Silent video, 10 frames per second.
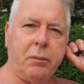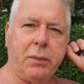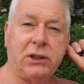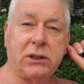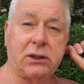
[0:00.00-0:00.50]

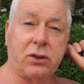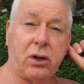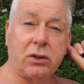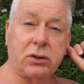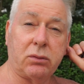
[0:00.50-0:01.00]
But just
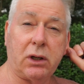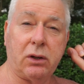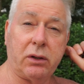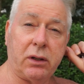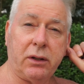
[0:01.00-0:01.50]
across the
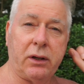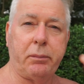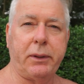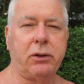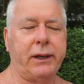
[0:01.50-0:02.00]
road they're
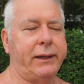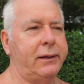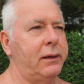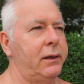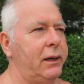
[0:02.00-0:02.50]
building,
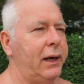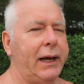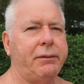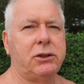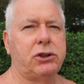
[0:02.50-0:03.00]

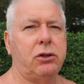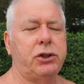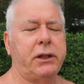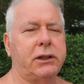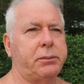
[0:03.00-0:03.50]
I haven't showed
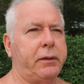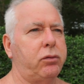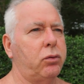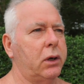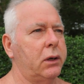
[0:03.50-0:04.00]
you this
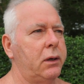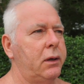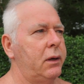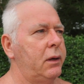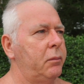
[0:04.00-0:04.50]
before,
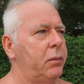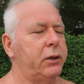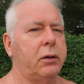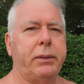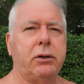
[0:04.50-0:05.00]
but
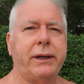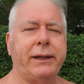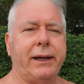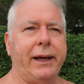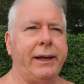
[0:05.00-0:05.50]
they're
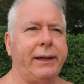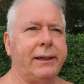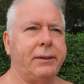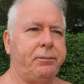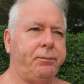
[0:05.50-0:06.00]
building
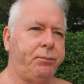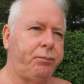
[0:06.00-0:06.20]
a